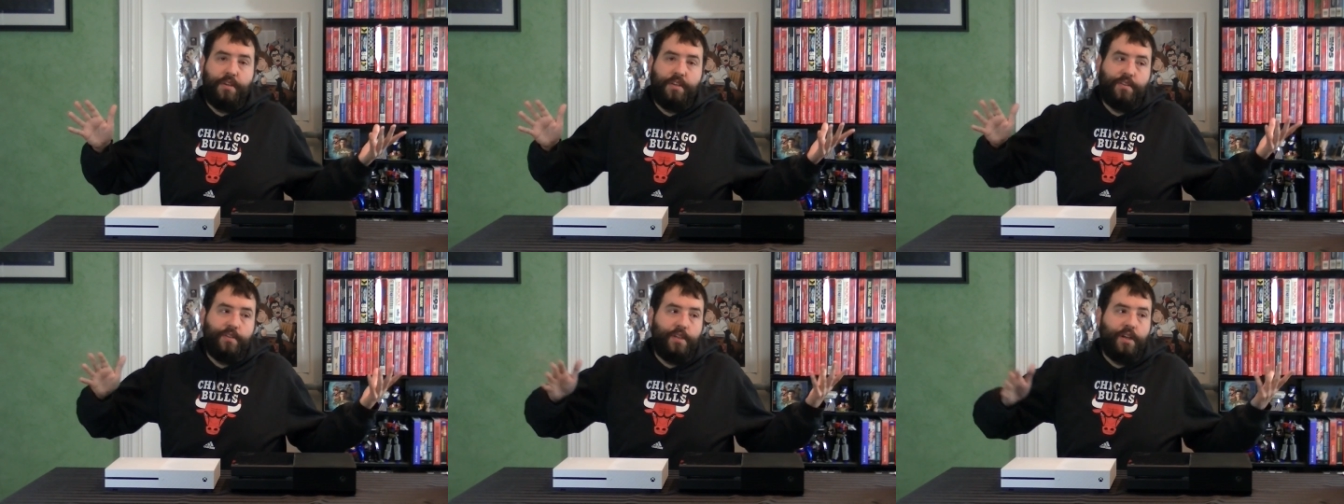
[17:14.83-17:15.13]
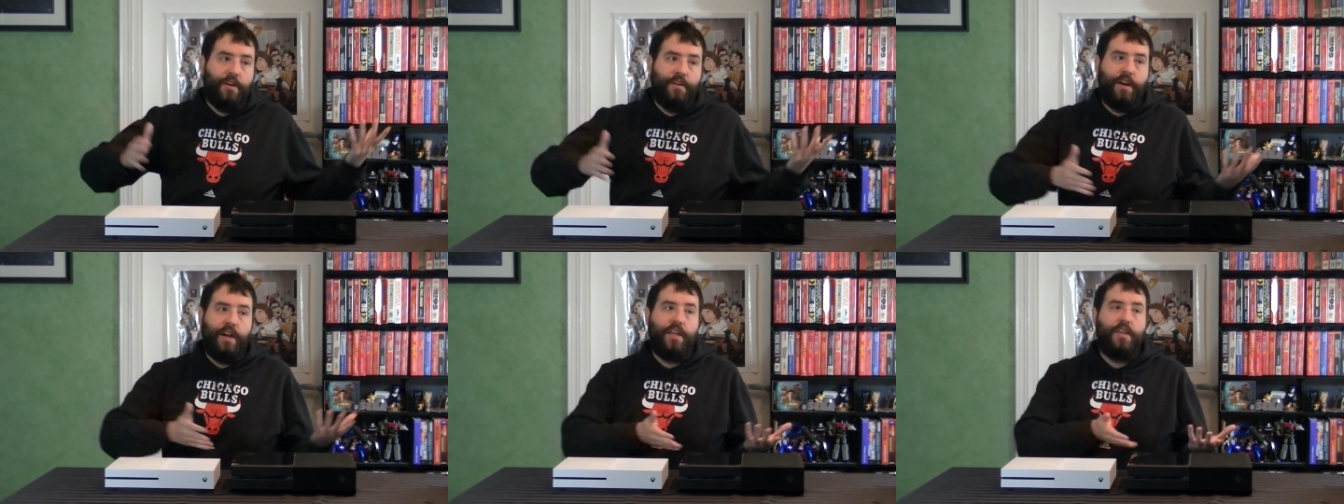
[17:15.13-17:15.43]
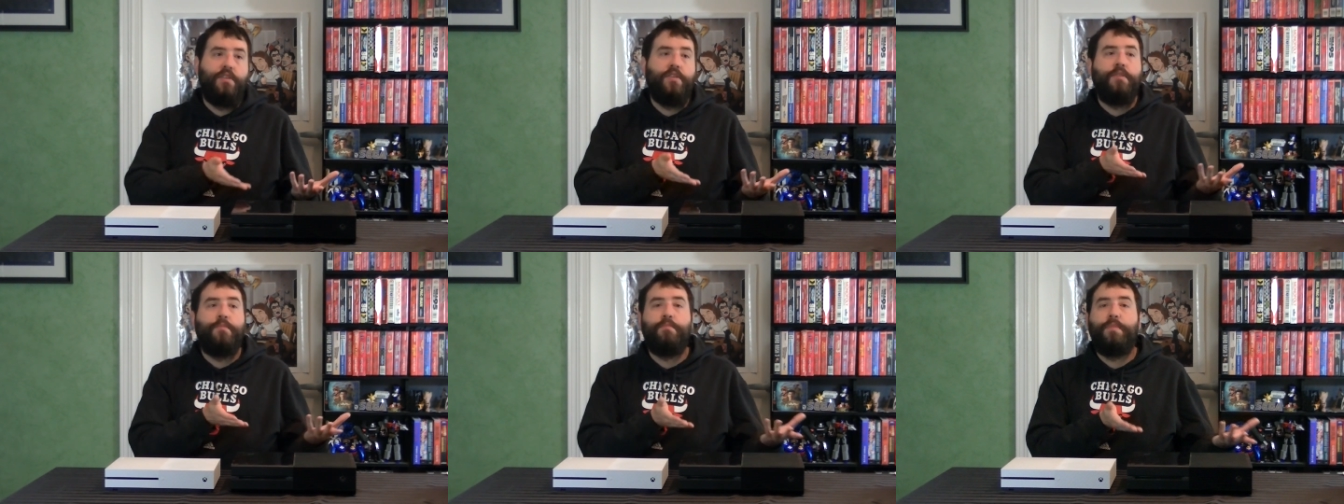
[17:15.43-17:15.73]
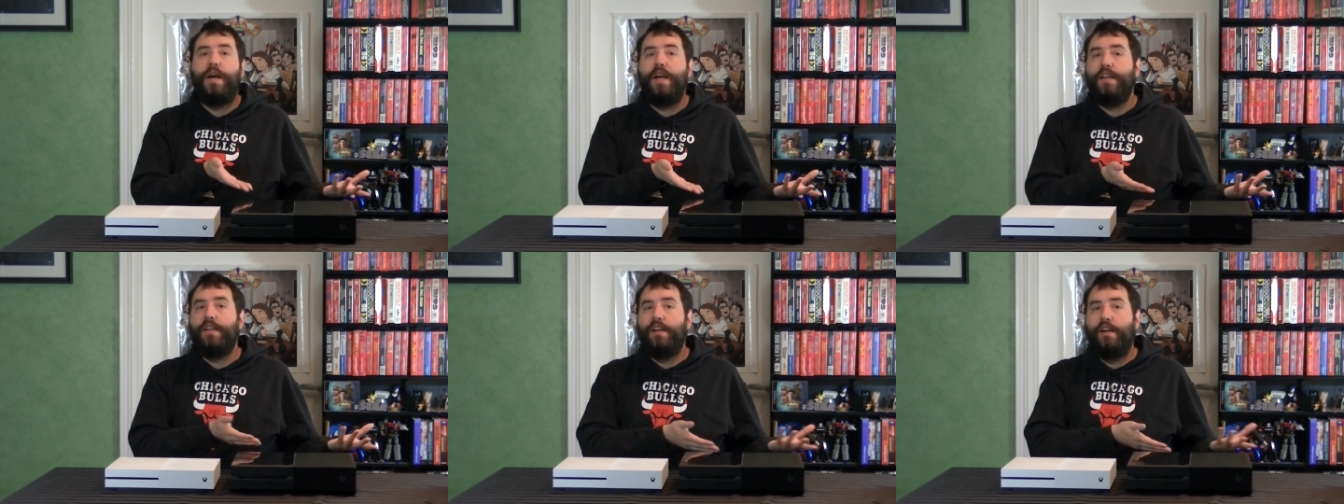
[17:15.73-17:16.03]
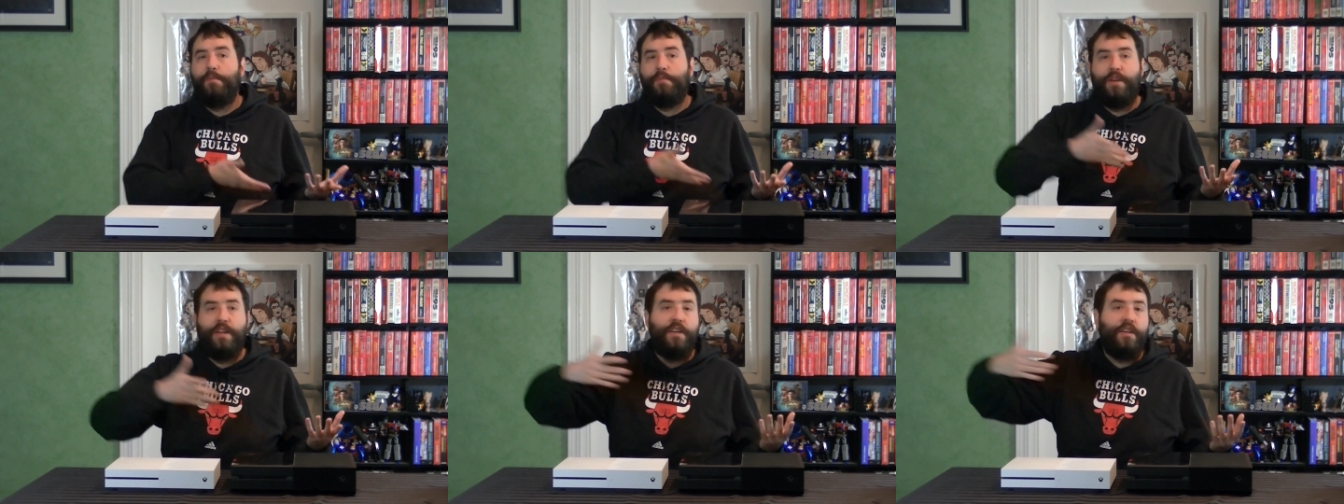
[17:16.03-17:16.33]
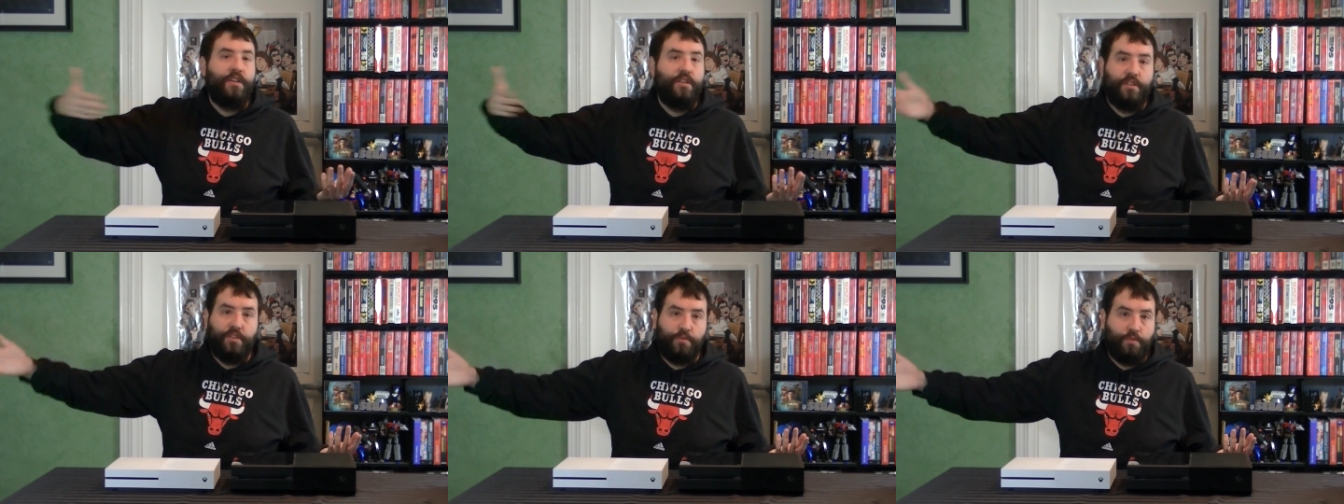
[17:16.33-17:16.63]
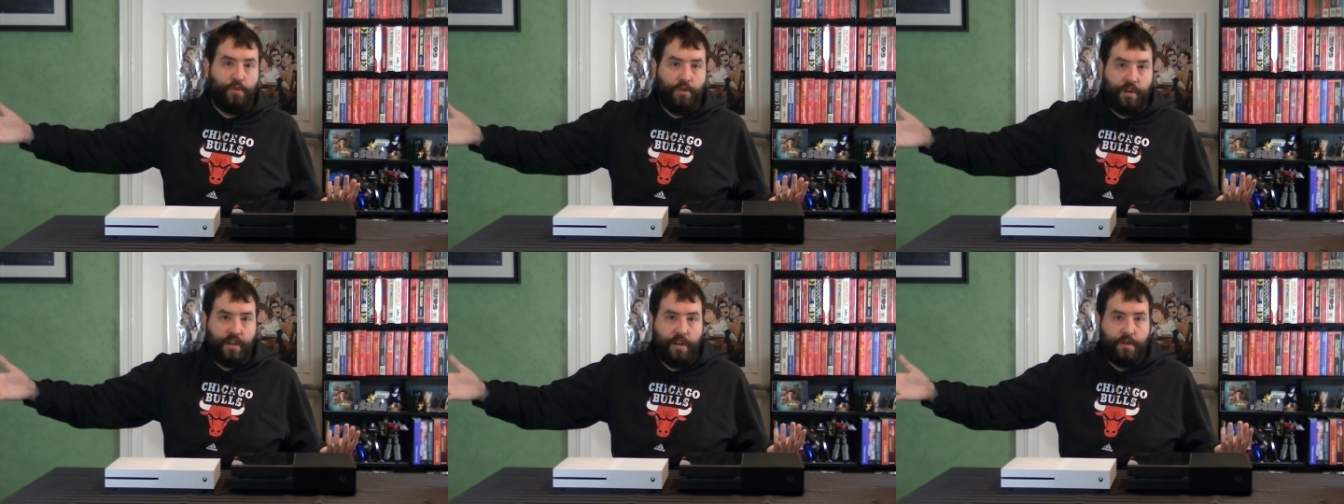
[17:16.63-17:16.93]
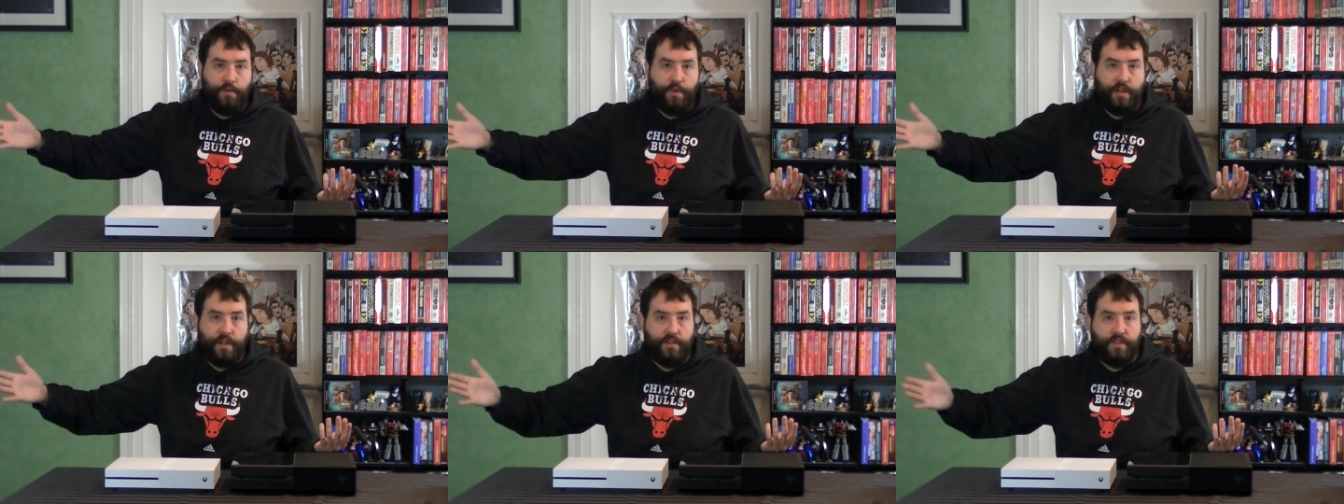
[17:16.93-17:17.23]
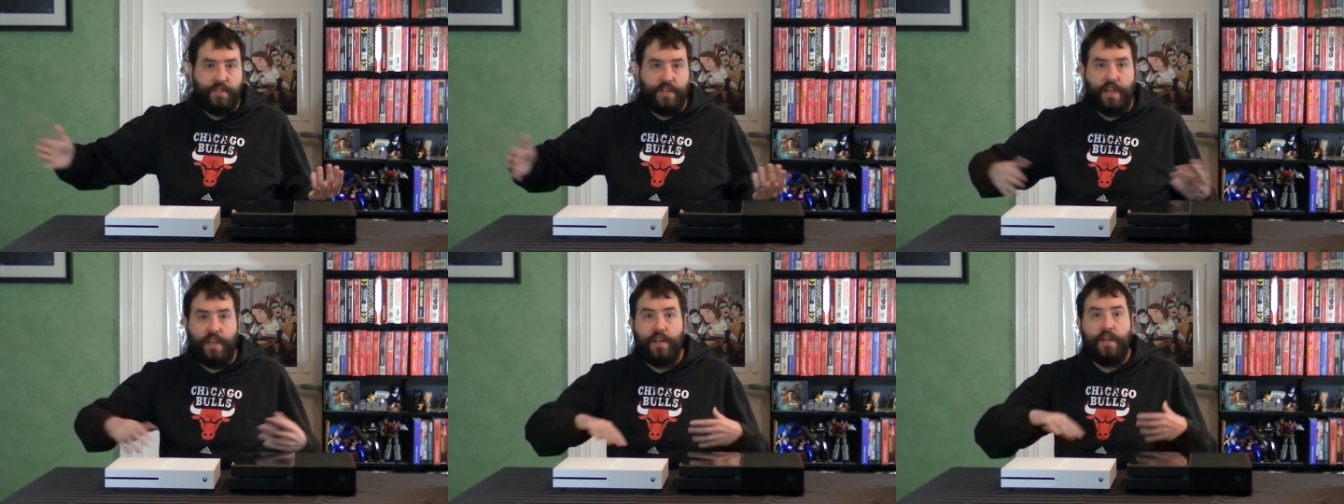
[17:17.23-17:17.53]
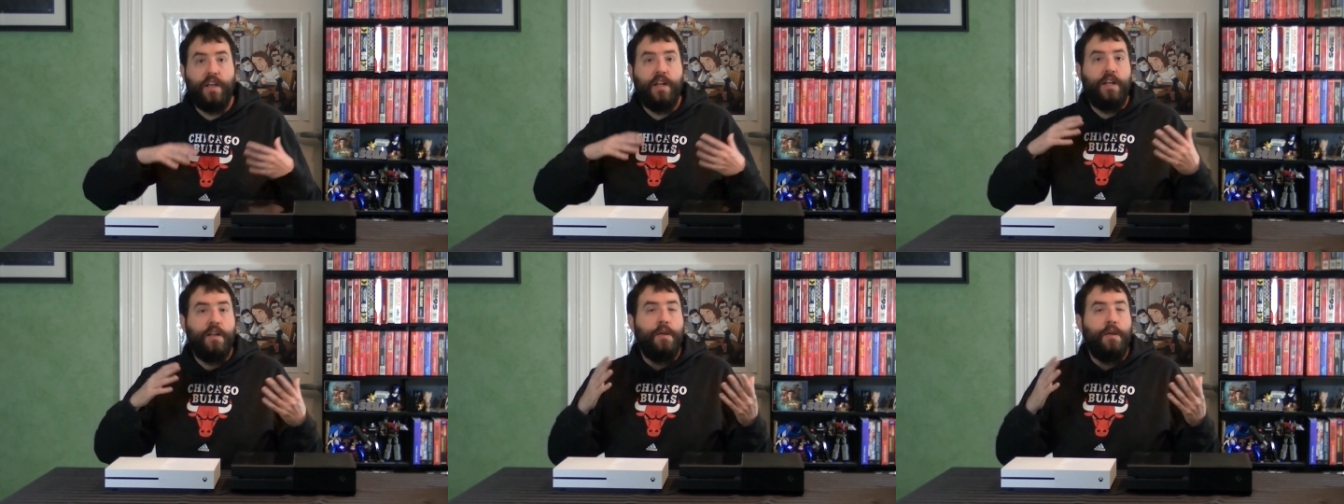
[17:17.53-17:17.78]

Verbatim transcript: PC already. You can buy Cuphead and it'll just work on Windows 10.